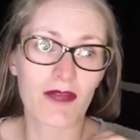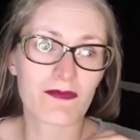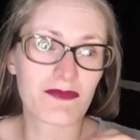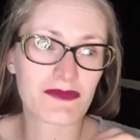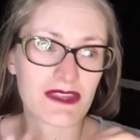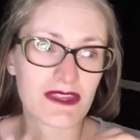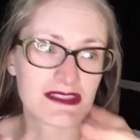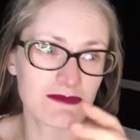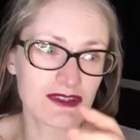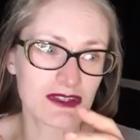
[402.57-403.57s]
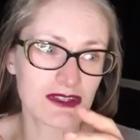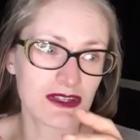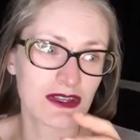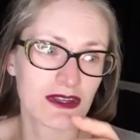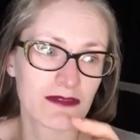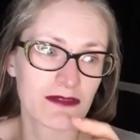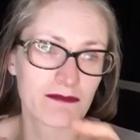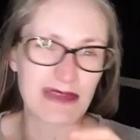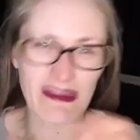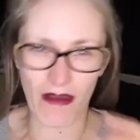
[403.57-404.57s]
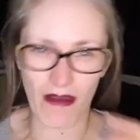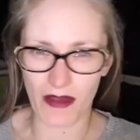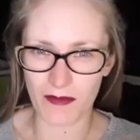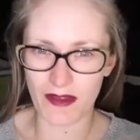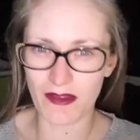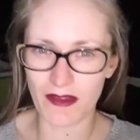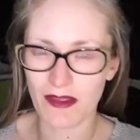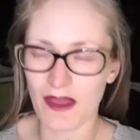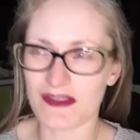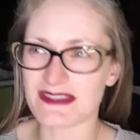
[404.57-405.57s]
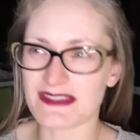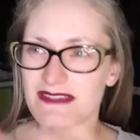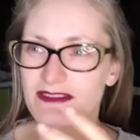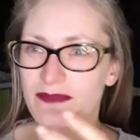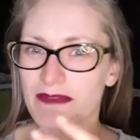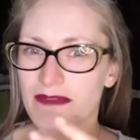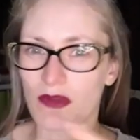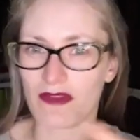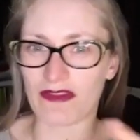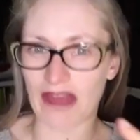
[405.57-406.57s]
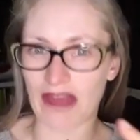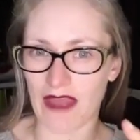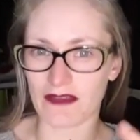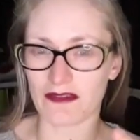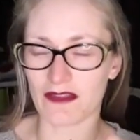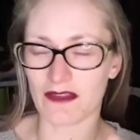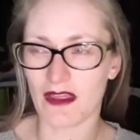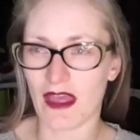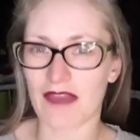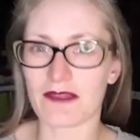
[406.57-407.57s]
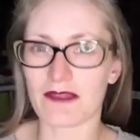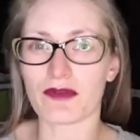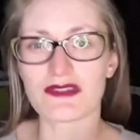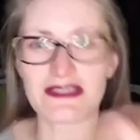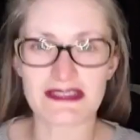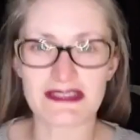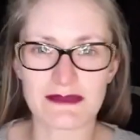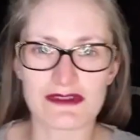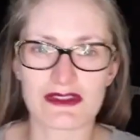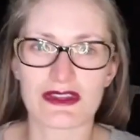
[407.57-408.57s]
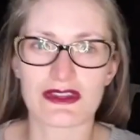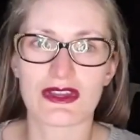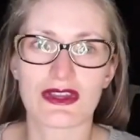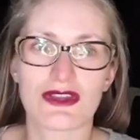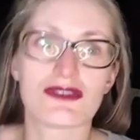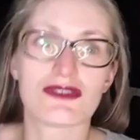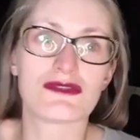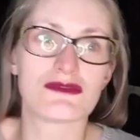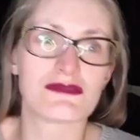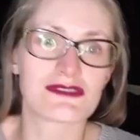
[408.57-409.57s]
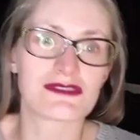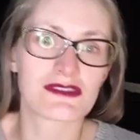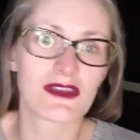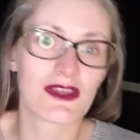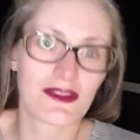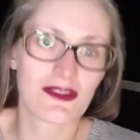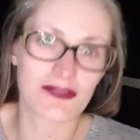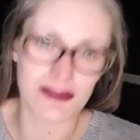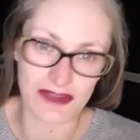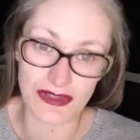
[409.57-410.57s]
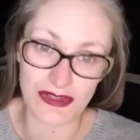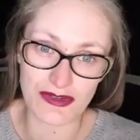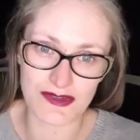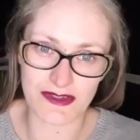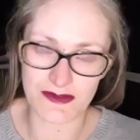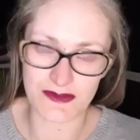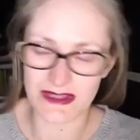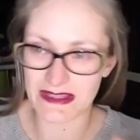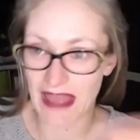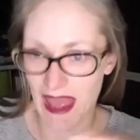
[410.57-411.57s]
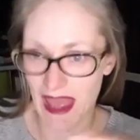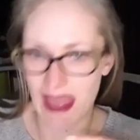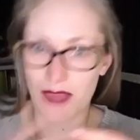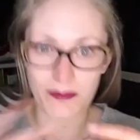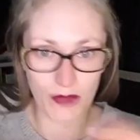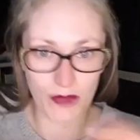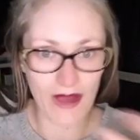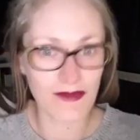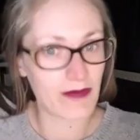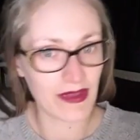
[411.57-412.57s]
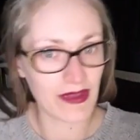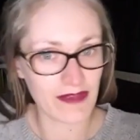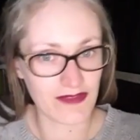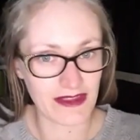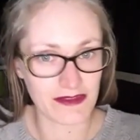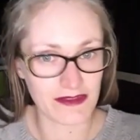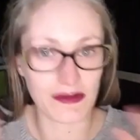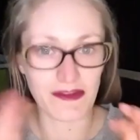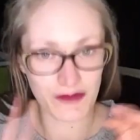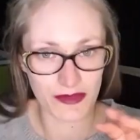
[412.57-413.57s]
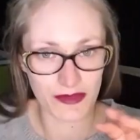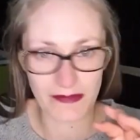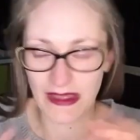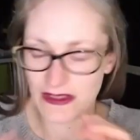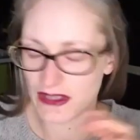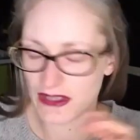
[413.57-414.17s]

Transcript: they seem to be calmer, they seem to be more content, and their bodies seem to use the nutrients within the hay or whatever bucket feeds they're on if you're the major.